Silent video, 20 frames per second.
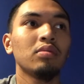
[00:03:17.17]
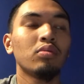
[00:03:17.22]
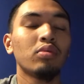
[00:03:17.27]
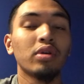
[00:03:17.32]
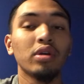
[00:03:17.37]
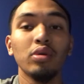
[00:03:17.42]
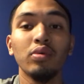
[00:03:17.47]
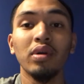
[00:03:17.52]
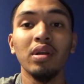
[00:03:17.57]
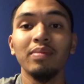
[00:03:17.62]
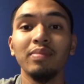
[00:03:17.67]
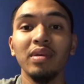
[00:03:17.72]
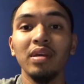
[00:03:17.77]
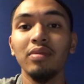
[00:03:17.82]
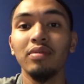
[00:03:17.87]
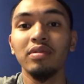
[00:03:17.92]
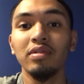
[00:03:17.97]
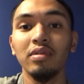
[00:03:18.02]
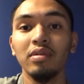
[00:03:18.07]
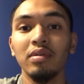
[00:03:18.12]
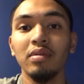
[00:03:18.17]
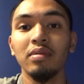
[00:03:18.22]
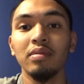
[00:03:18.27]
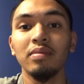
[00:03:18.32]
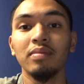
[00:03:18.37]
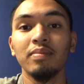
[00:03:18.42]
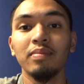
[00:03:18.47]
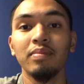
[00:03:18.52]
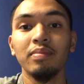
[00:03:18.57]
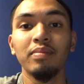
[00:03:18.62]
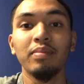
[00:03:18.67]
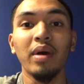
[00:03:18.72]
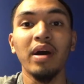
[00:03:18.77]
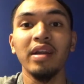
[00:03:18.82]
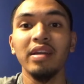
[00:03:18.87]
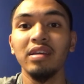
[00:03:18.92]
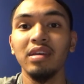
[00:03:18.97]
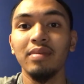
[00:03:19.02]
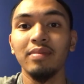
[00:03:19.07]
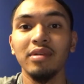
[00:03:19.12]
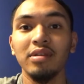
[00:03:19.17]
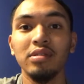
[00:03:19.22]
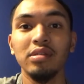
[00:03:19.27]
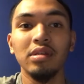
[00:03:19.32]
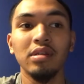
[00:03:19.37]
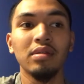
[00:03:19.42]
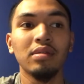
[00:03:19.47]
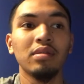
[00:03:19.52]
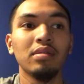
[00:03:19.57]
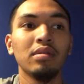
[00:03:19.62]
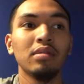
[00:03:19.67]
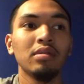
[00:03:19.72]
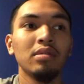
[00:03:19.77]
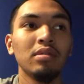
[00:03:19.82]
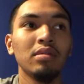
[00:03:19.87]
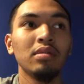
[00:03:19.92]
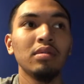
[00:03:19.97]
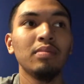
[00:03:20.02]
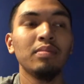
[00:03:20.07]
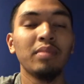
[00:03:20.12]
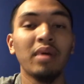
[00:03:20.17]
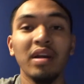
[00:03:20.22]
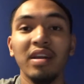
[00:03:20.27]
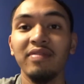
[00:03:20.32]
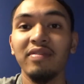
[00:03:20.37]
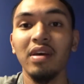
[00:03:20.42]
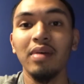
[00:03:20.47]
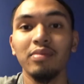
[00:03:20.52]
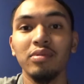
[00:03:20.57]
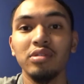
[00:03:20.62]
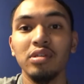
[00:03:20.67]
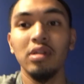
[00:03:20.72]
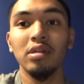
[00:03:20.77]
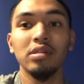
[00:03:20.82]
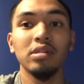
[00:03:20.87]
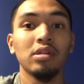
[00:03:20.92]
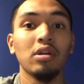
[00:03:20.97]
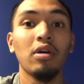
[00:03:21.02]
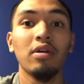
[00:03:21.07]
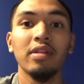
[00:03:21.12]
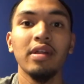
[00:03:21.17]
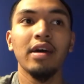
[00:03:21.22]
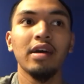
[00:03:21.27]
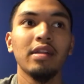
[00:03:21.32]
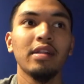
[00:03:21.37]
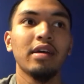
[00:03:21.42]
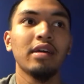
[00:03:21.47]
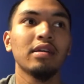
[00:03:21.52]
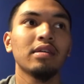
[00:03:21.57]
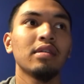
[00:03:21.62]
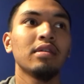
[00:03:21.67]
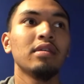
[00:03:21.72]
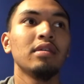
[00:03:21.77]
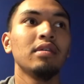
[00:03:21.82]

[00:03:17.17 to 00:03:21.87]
where you want to be with your body image and body fat percentage and all that, like,